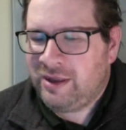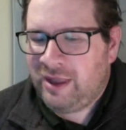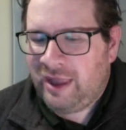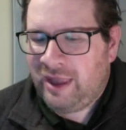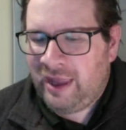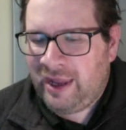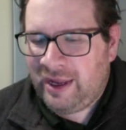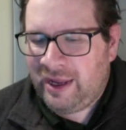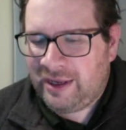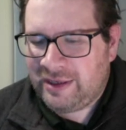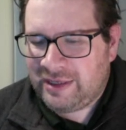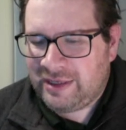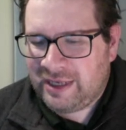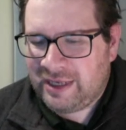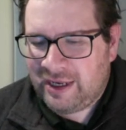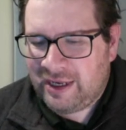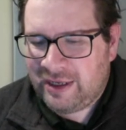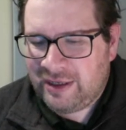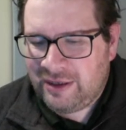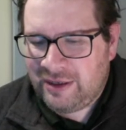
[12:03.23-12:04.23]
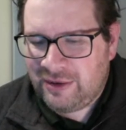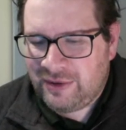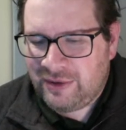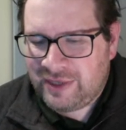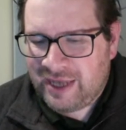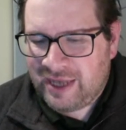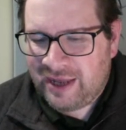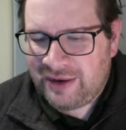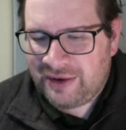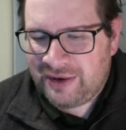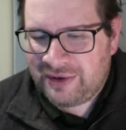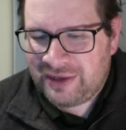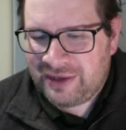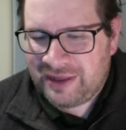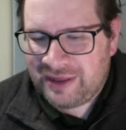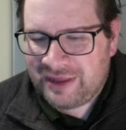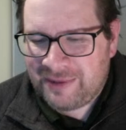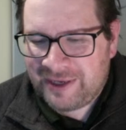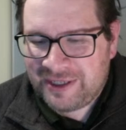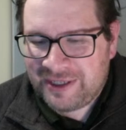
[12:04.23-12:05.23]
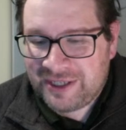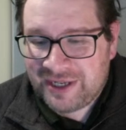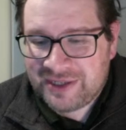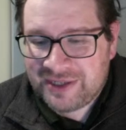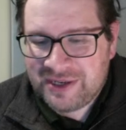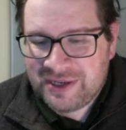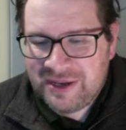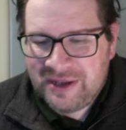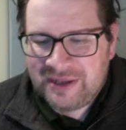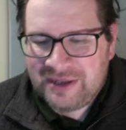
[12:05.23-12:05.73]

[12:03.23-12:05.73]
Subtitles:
And Utah don't get that many chances.